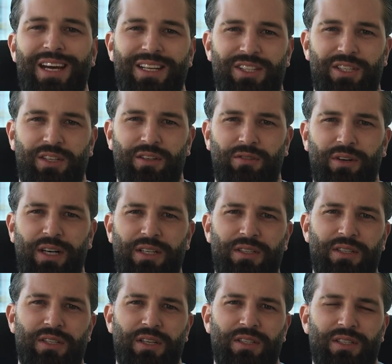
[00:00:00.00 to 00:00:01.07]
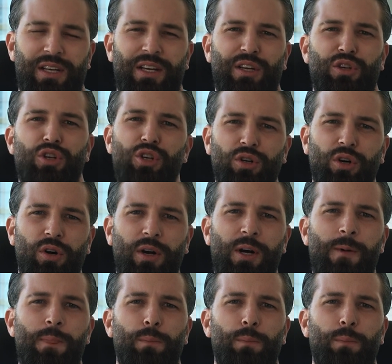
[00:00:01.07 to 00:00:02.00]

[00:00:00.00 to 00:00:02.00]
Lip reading: asset, right? It's like a euro,